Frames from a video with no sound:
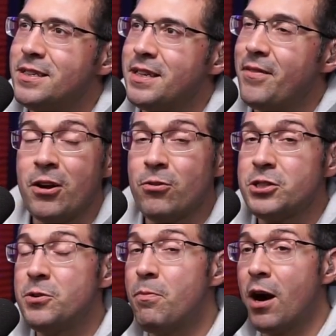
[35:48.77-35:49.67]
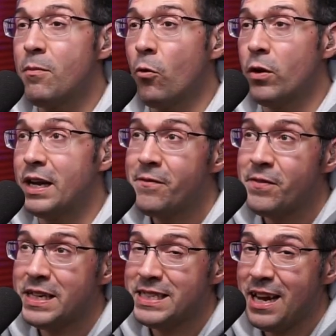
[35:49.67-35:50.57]
They've got Christian Barmore
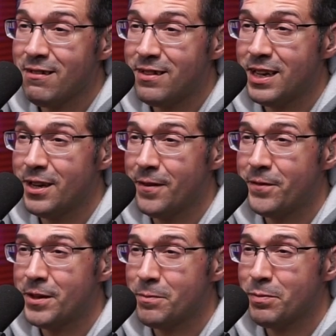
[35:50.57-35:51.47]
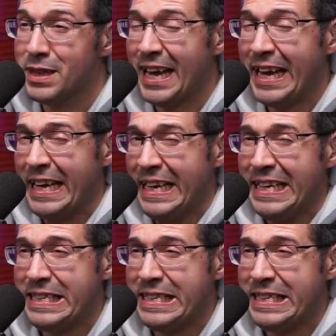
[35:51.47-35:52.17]
if he's healthy enough to play.